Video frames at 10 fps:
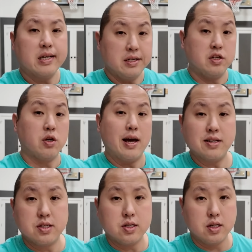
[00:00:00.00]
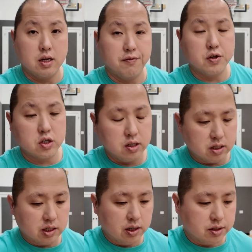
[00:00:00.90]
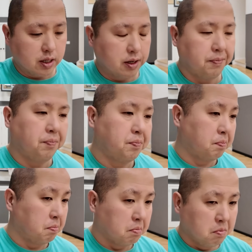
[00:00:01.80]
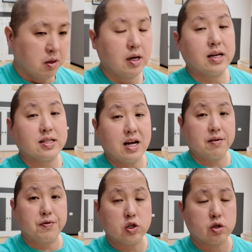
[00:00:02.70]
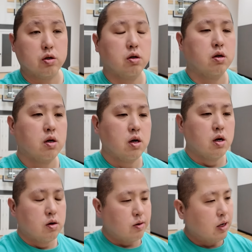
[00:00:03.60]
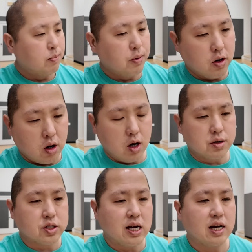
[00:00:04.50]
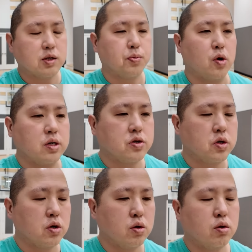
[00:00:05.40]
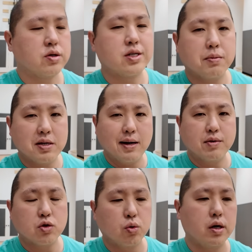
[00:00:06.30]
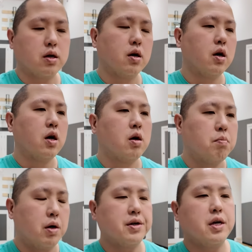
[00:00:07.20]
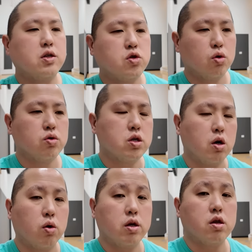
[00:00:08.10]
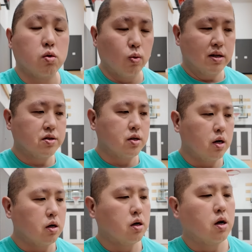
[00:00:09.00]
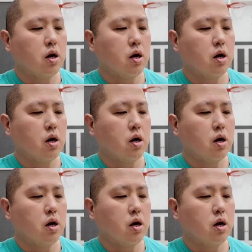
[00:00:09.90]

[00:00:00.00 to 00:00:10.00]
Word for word: until the SEC officially declares it, it's not official. Right? But all signs point to sometime this week, Monday, Tuesday, or either Wednesday,